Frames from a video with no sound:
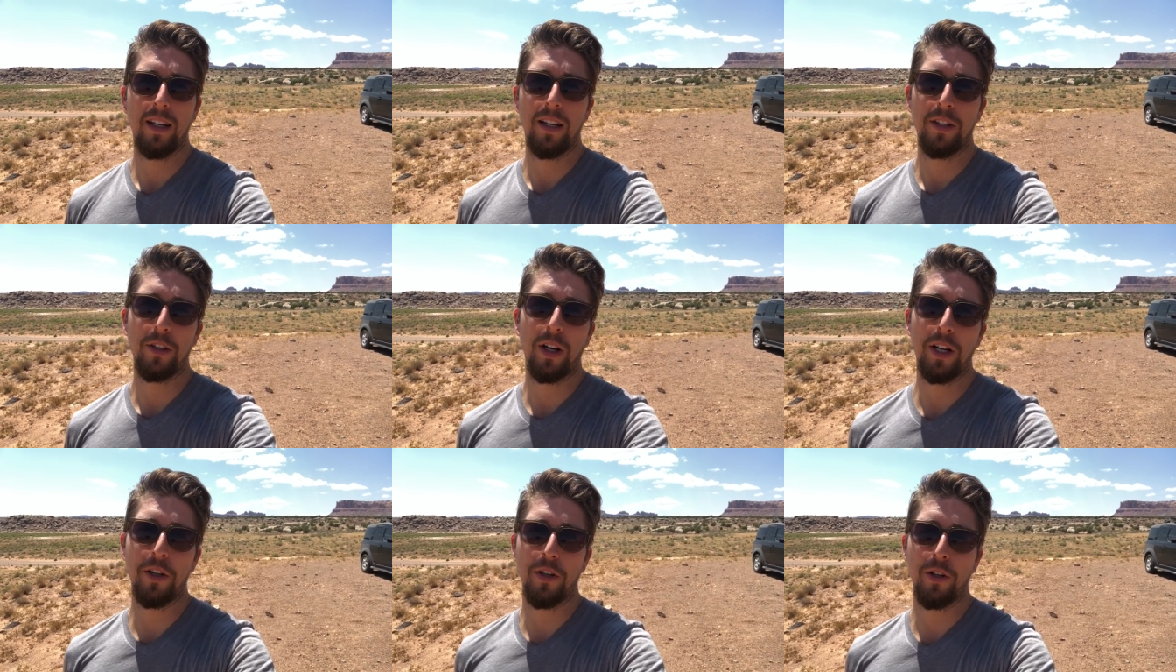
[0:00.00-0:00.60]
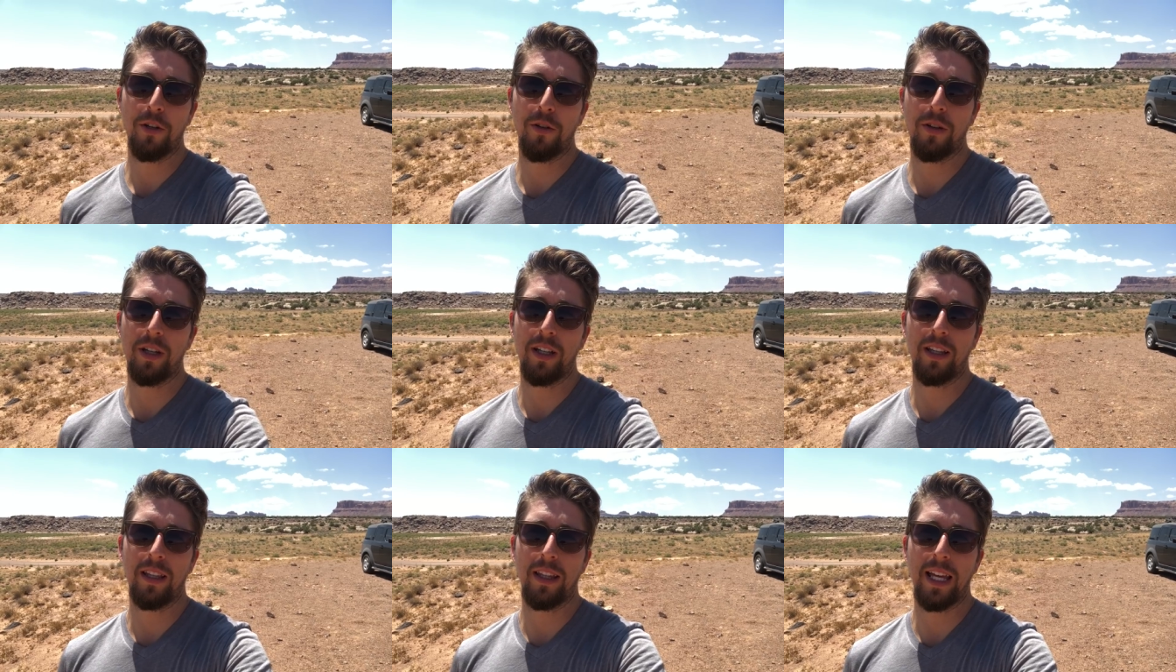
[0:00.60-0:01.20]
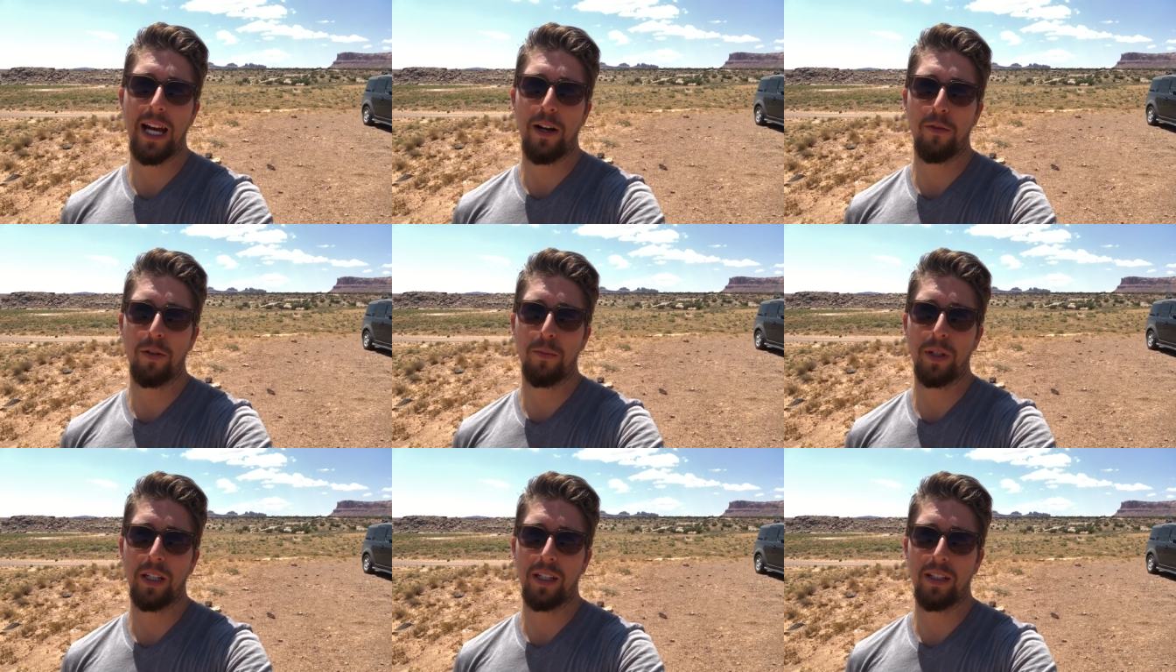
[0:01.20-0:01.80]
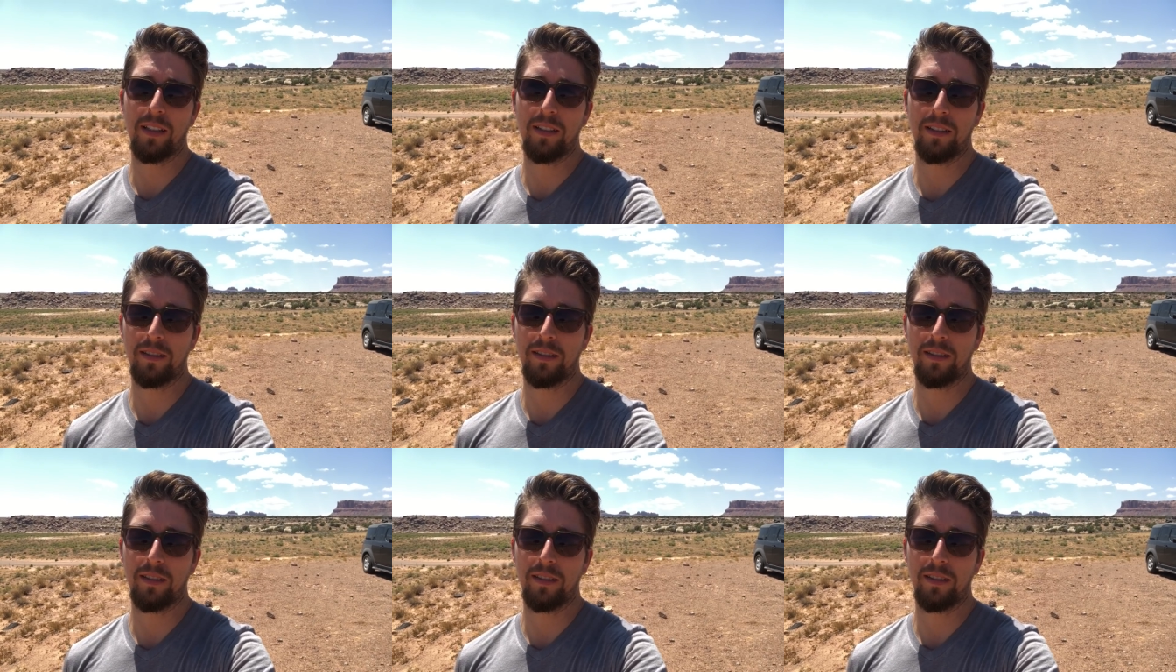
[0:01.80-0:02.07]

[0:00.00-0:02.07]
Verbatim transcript: So I knew that would be